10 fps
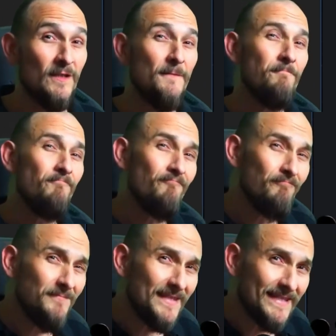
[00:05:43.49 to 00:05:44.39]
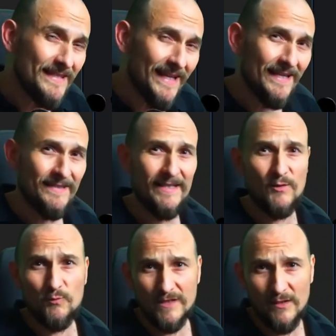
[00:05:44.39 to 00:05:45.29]
And I have to say,
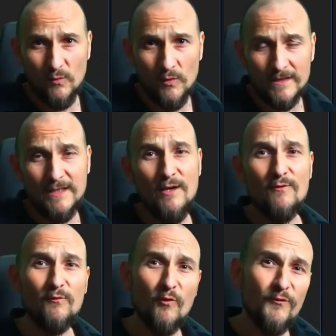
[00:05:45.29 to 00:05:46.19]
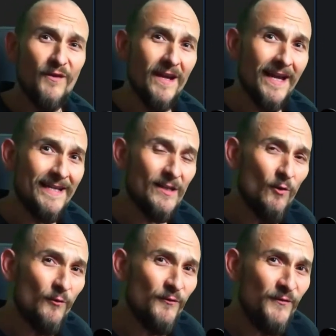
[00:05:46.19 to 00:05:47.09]
maybe RF4 is actually a
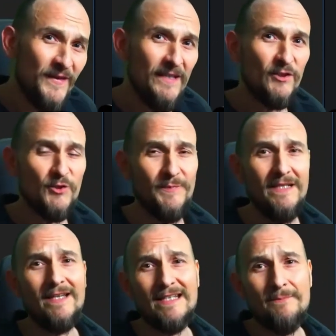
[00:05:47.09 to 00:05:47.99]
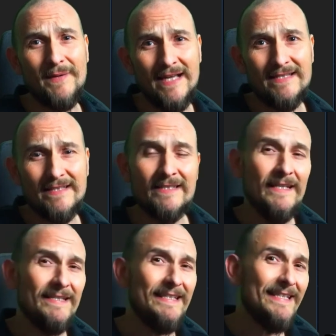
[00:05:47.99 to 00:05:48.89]
place where a lot of players hang out
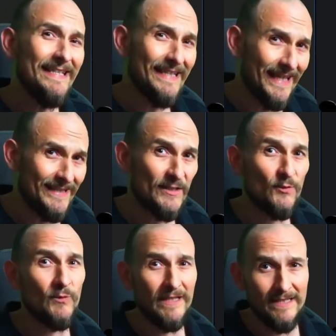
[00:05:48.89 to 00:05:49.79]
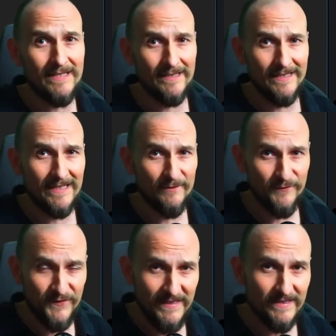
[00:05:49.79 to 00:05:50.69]
who maybe aren't that internet
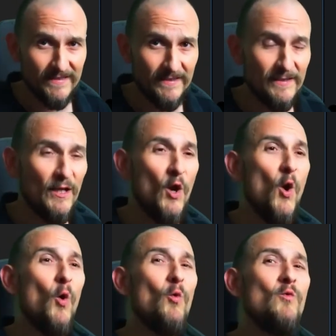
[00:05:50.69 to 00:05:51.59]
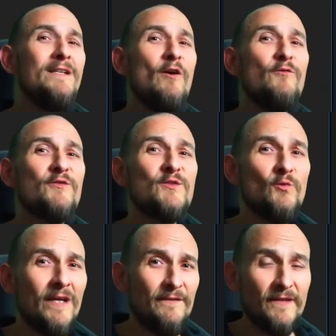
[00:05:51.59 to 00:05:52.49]
savvy and might fall for
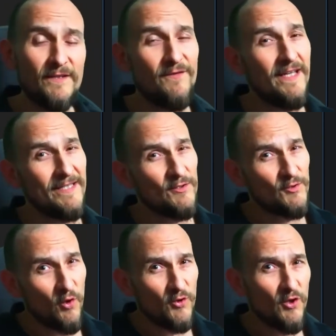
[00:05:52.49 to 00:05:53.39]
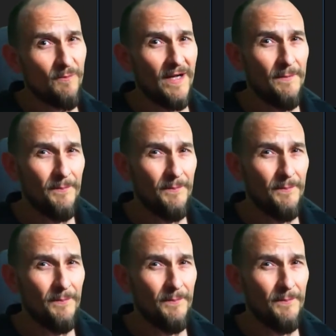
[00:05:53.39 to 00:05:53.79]
stuff like this a bit more easily.